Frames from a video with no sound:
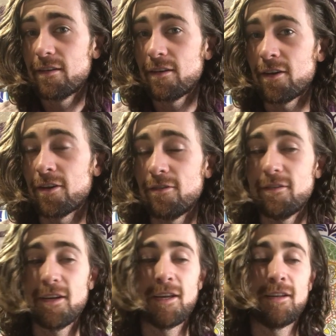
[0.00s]

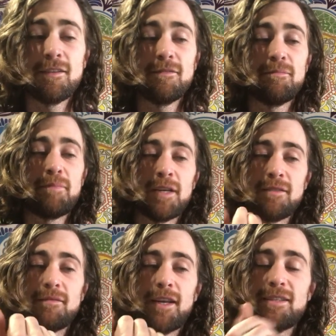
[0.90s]

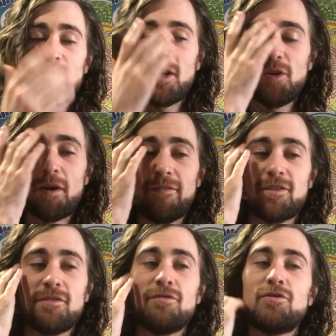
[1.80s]
but that doesn't mean you have
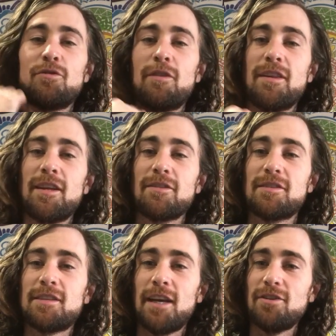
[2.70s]
to join their
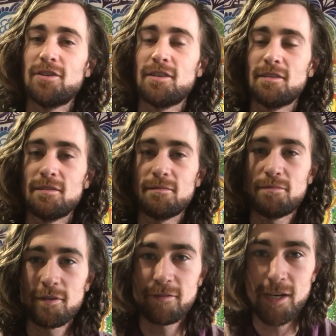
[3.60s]
station and
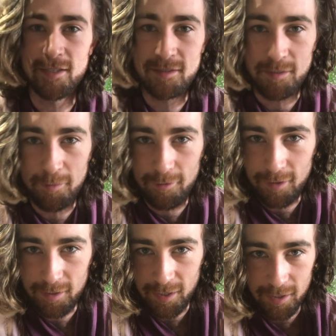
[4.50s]
provide
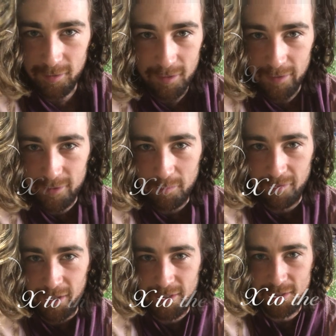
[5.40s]
support. Like, you don't have to
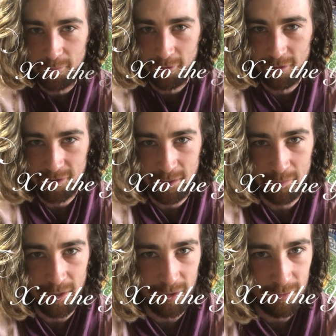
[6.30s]
provide support to
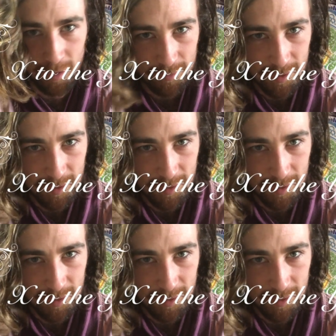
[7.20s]
something that you don't